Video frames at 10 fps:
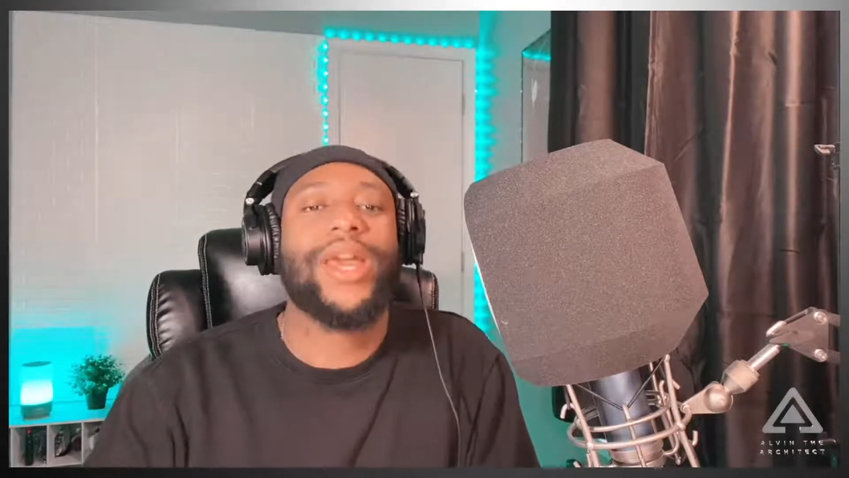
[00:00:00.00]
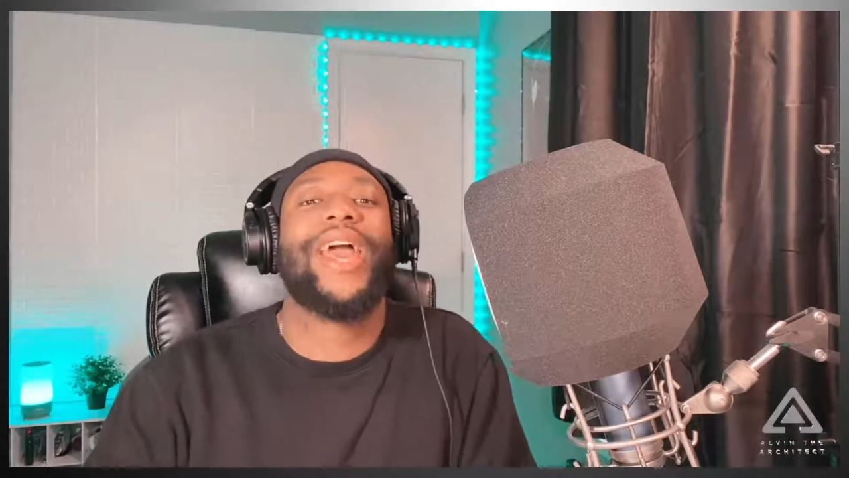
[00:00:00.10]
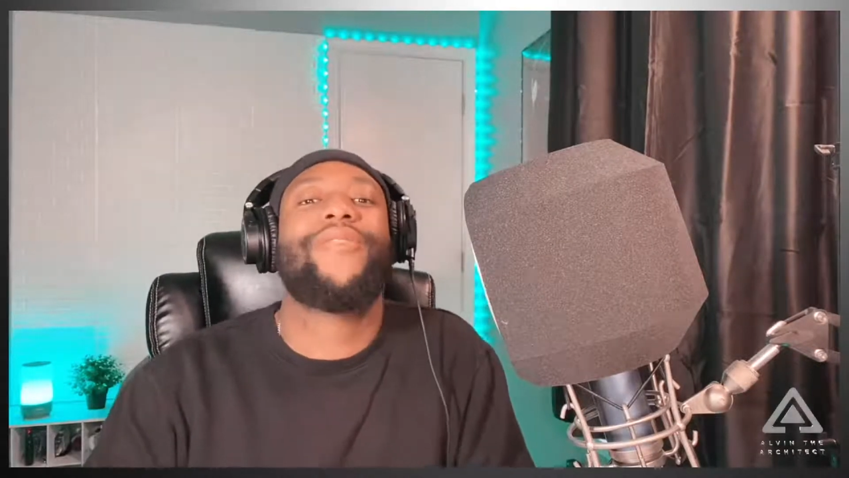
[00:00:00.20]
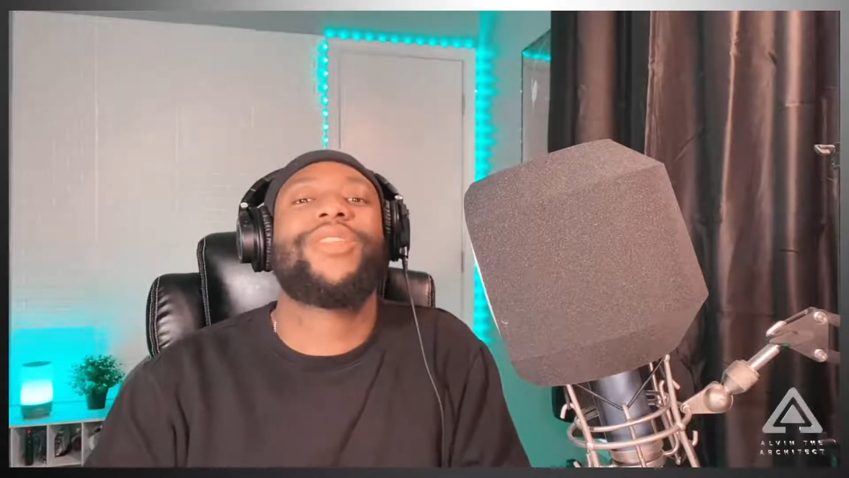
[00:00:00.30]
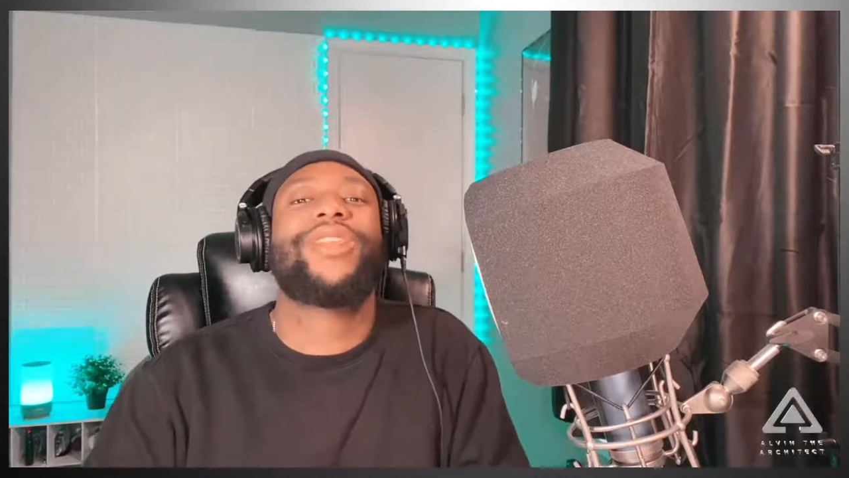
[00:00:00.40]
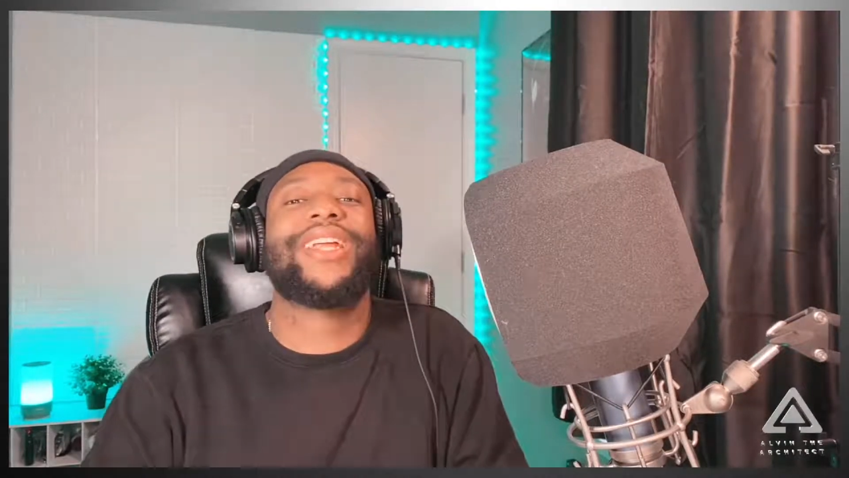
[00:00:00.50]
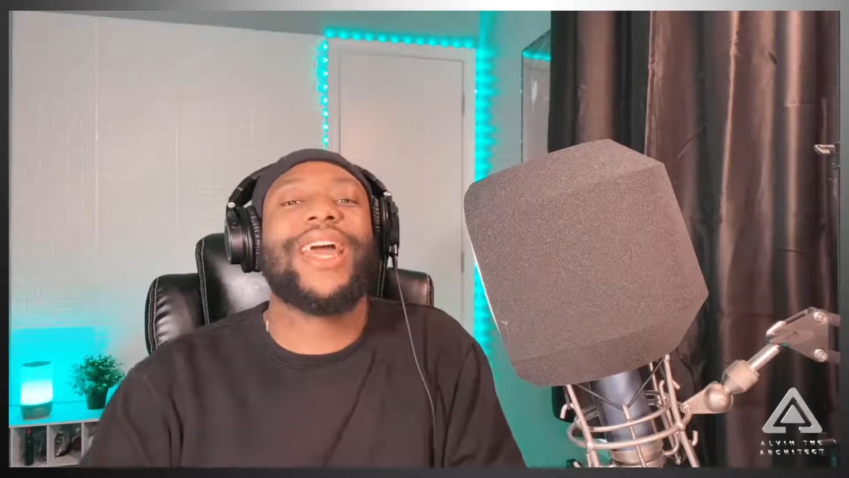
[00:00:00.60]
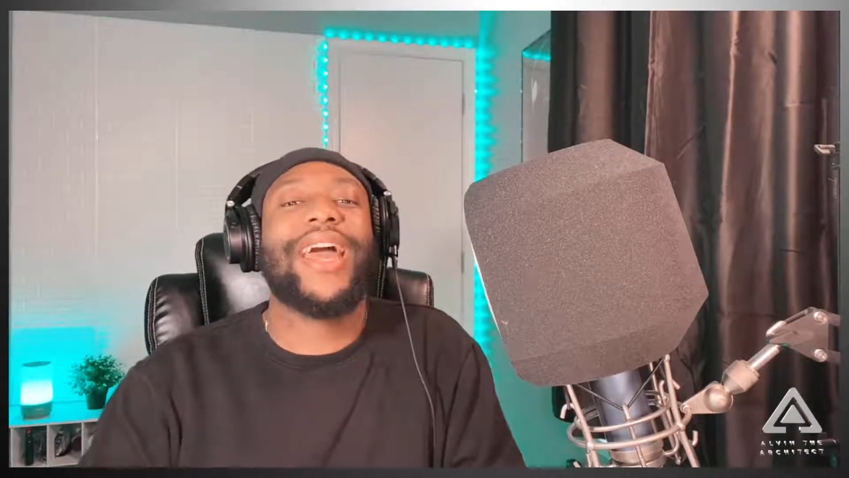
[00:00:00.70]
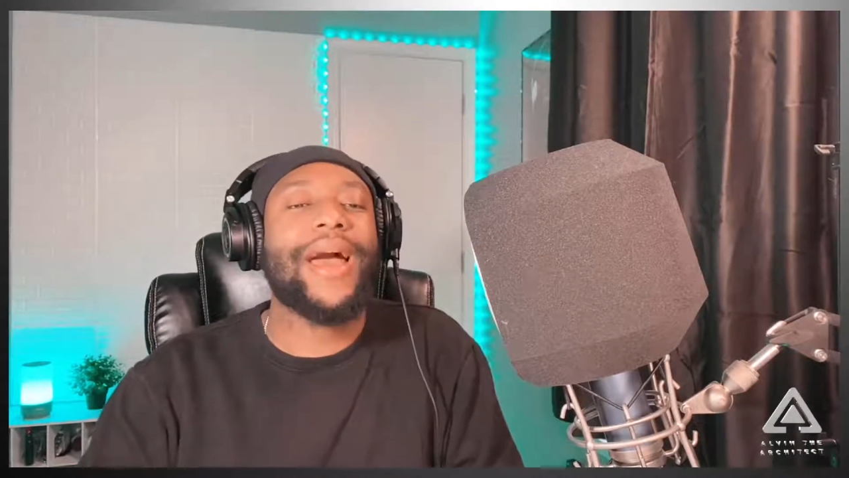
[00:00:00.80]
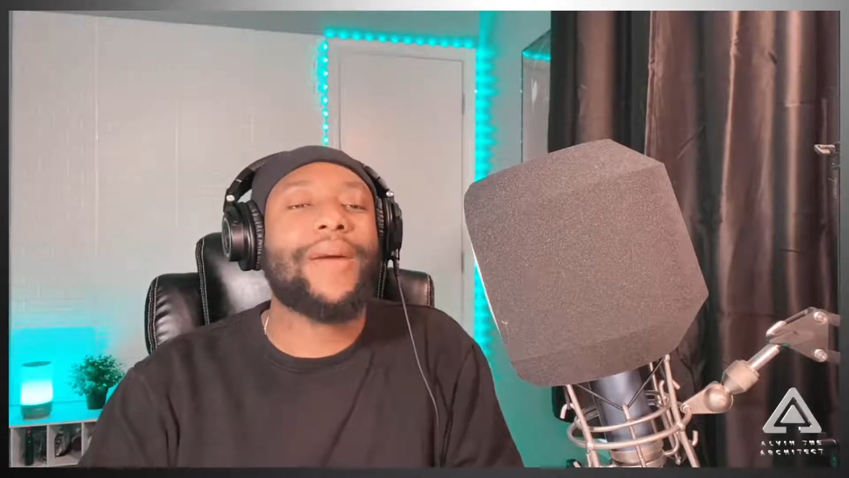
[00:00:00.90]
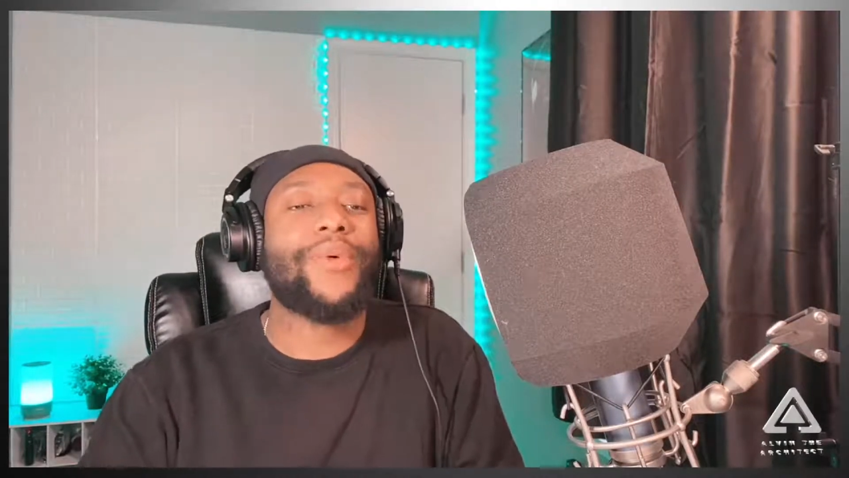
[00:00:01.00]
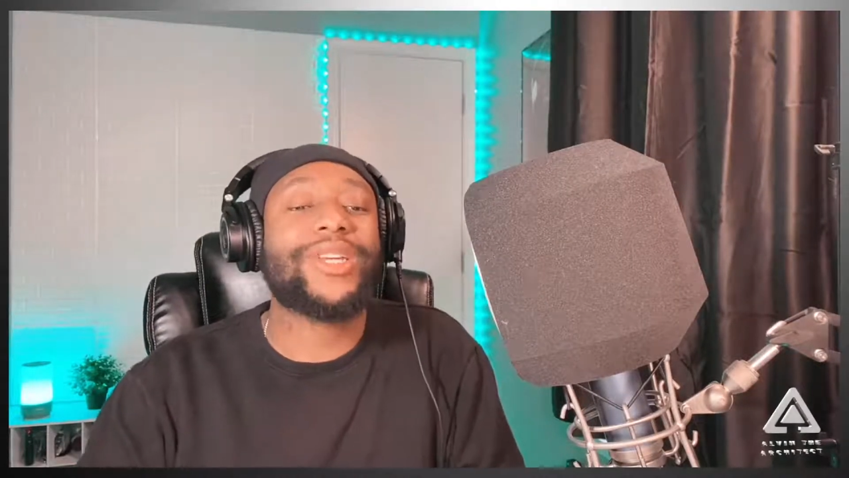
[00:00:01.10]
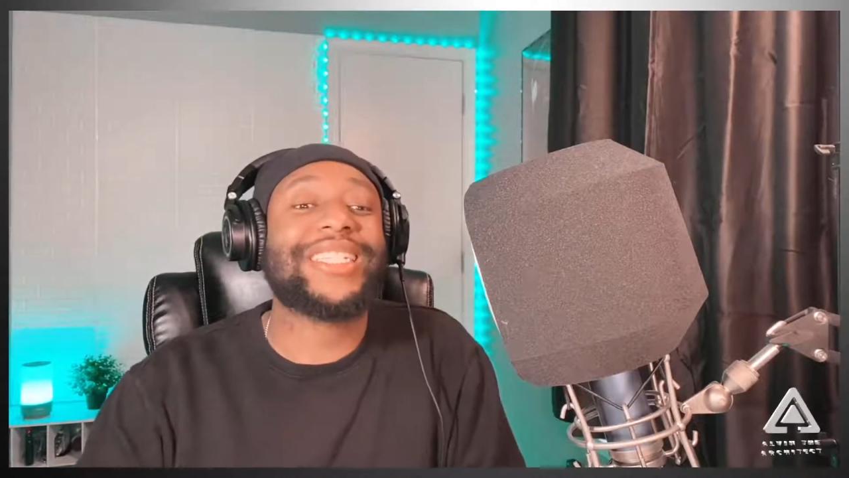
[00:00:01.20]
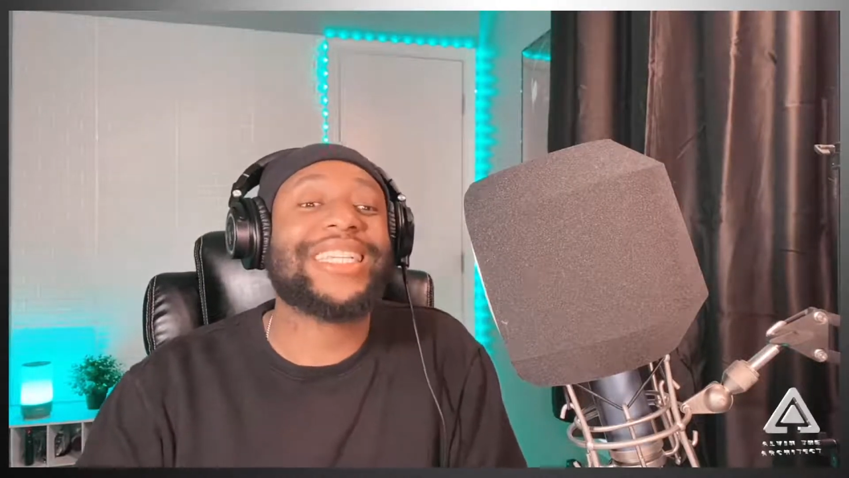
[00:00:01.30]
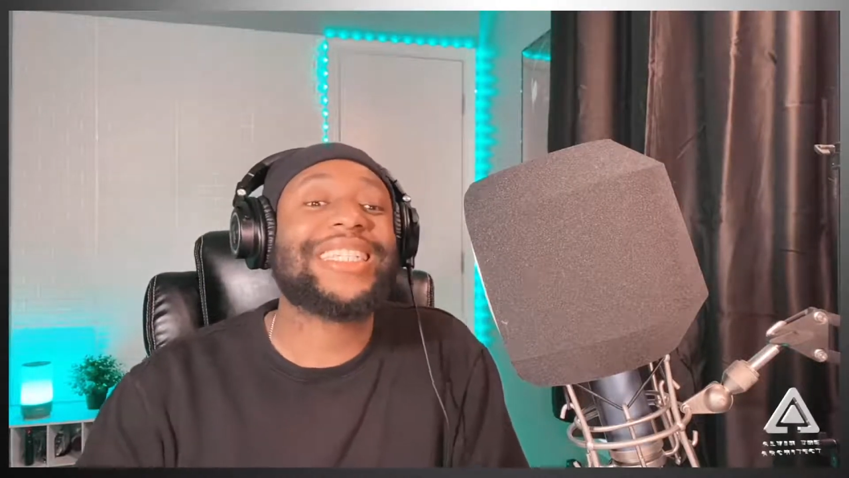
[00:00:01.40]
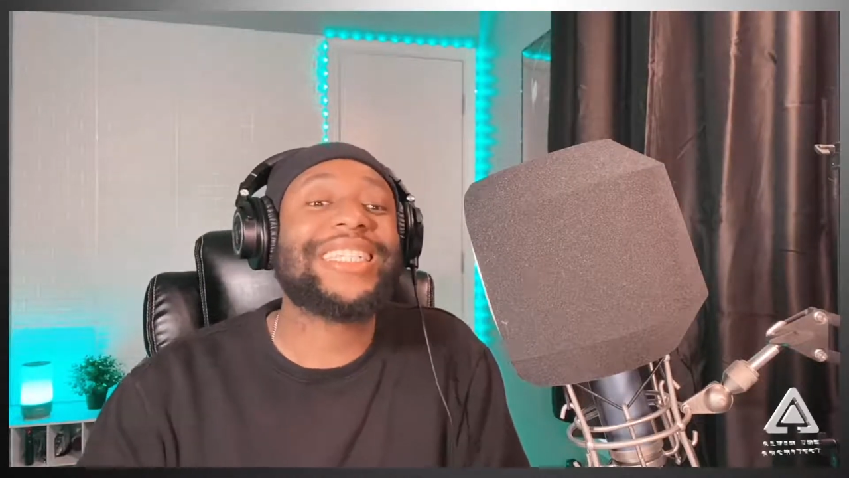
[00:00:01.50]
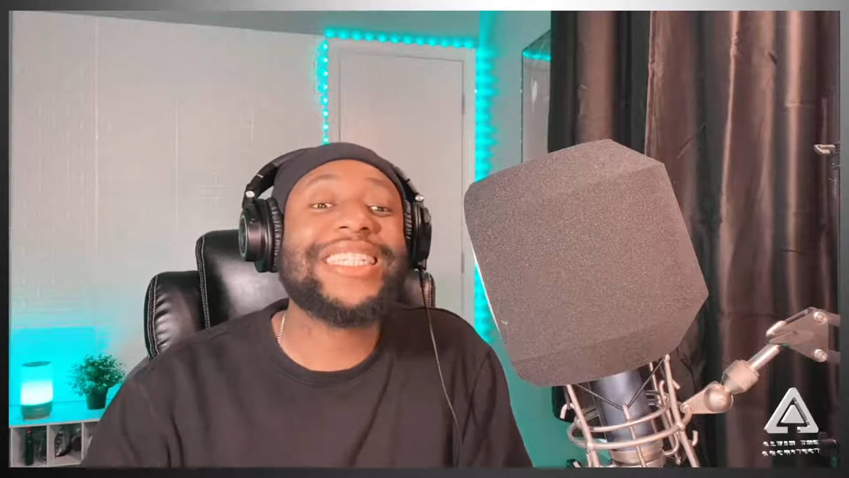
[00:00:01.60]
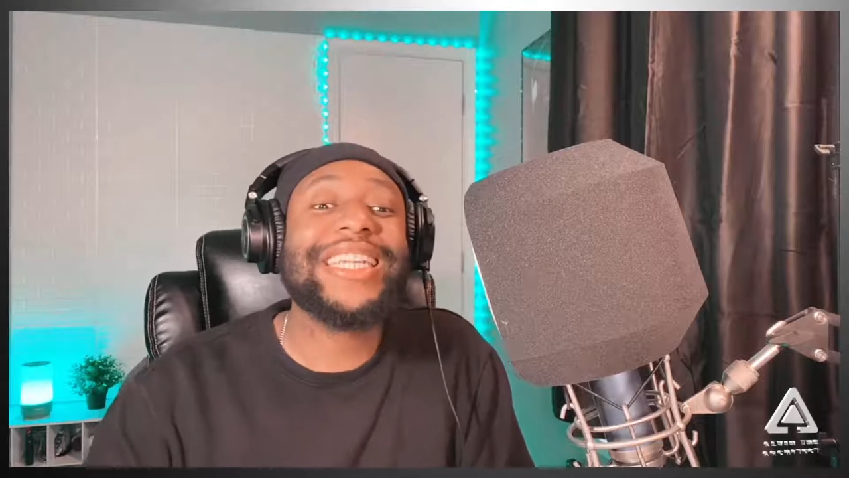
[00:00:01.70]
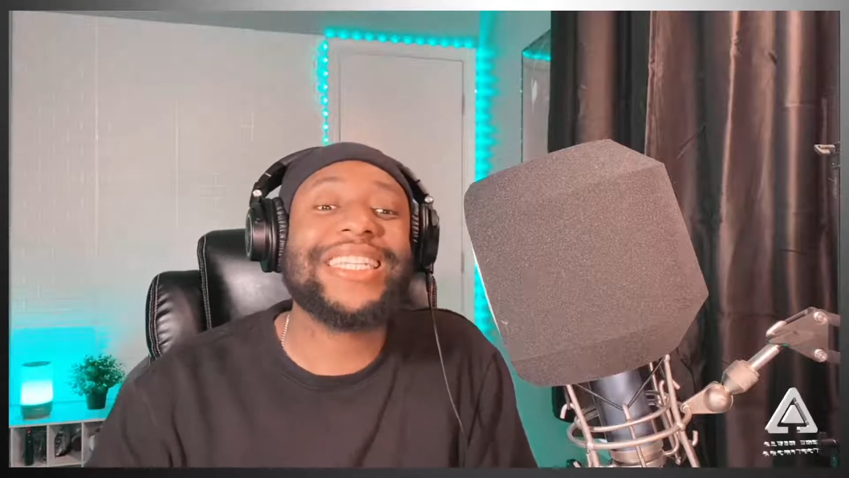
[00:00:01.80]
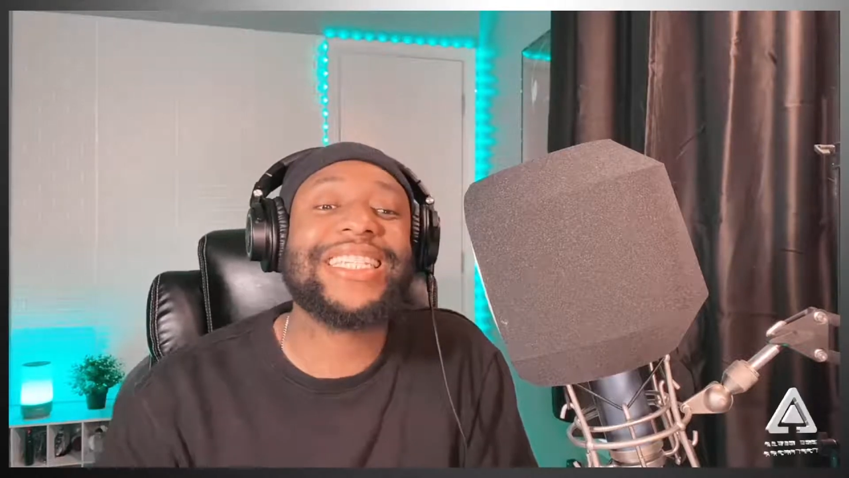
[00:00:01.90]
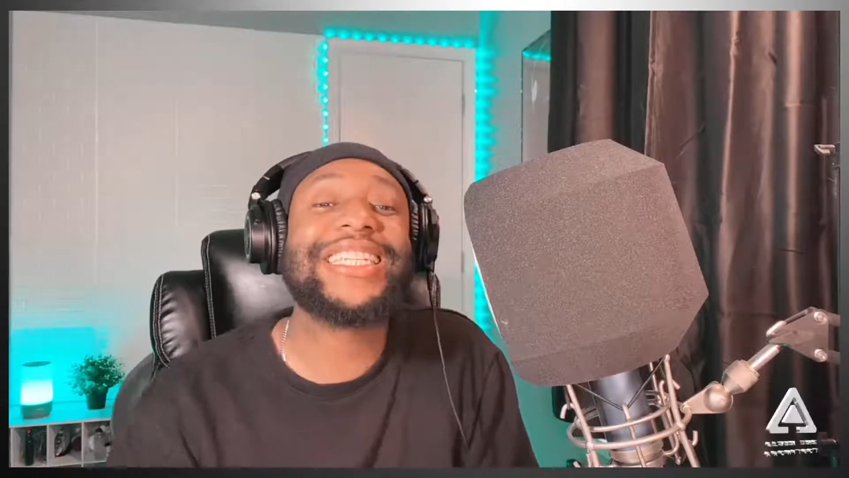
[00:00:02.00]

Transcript: everything that happened, or succeeding